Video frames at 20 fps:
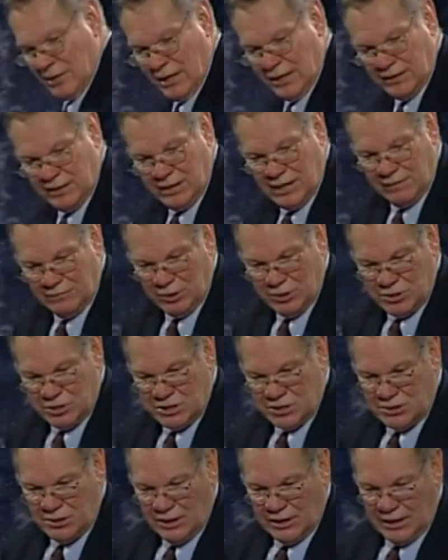Evolutionists look at
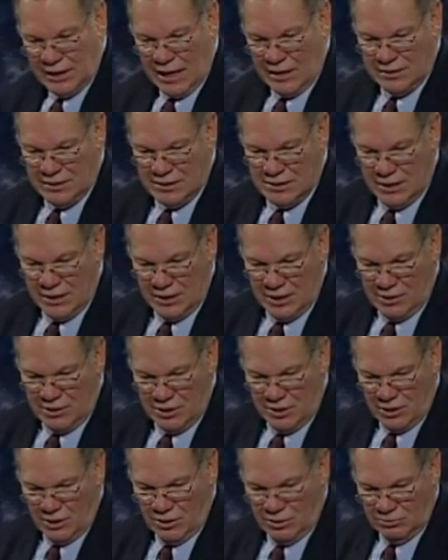that and say, there you
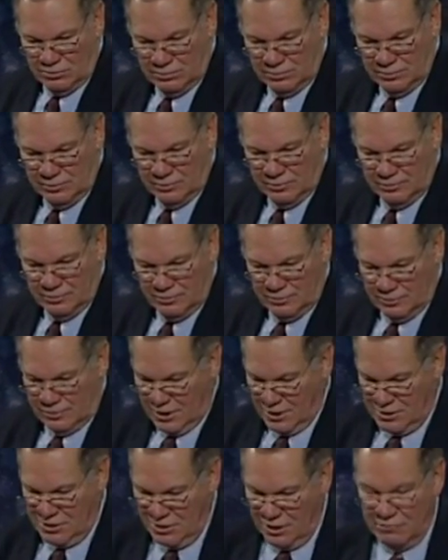go. There's your
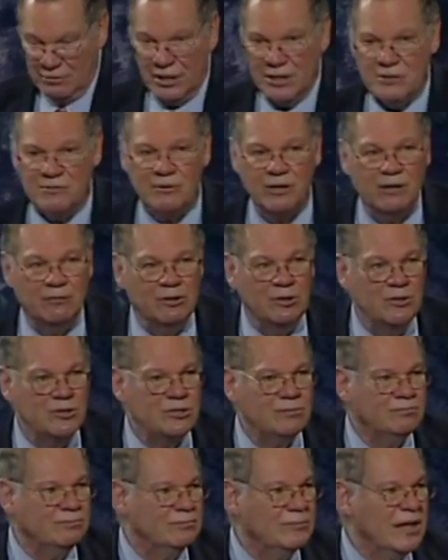evidence for evolution.
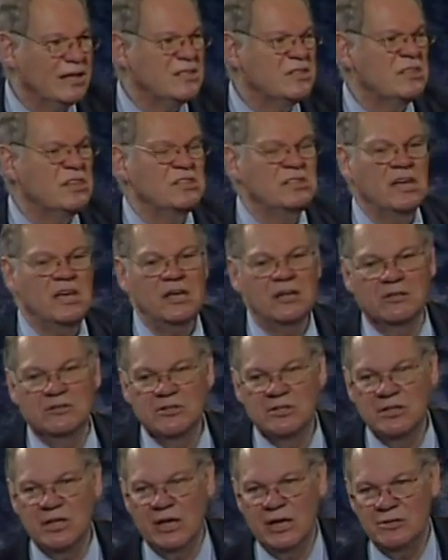That's the tail
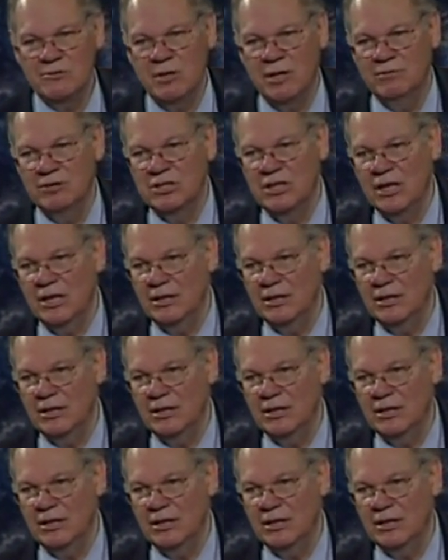stage. We have a tail.